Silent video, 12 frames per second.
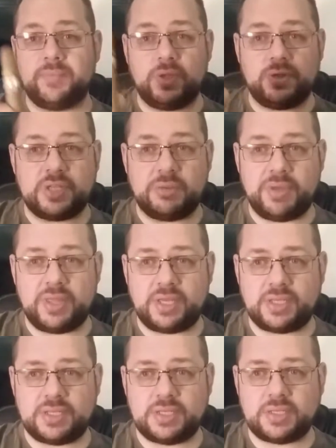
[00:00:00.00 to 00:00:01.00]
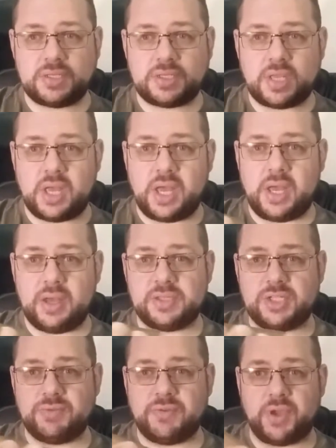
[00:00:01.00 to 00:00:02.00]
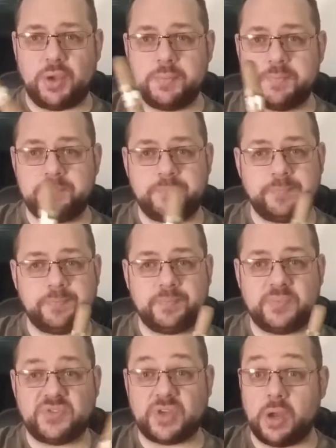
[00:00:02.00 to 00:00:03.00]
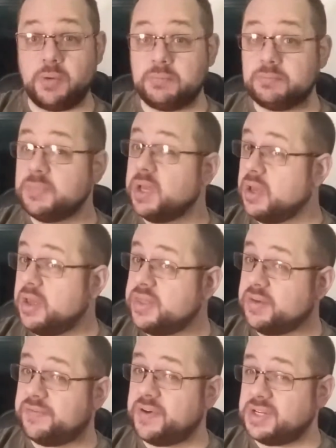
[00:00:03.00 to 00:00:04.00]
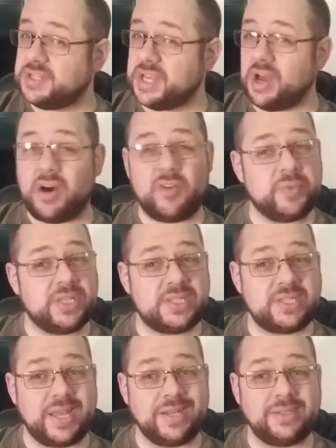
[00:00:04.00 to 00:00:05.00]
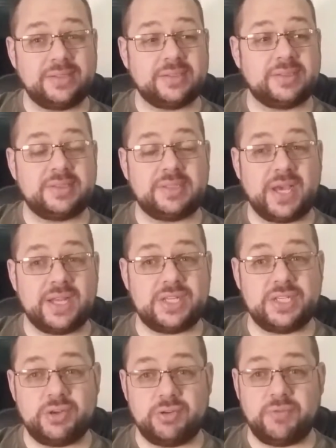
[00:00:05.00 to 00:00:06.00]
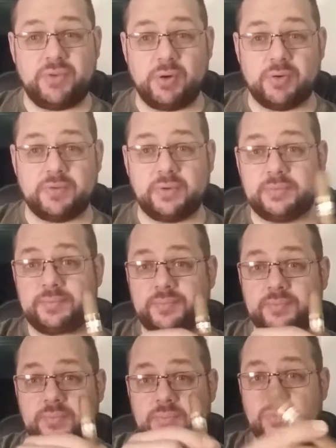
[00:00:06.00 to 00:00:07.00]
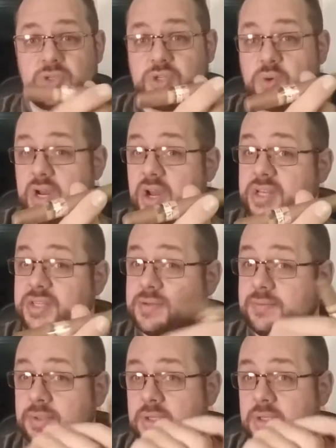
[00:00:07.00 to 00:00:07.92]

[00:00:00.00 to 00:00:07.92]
You sent me this to review. So the first cigar I've been sent to actually do a review of, which is quite nice.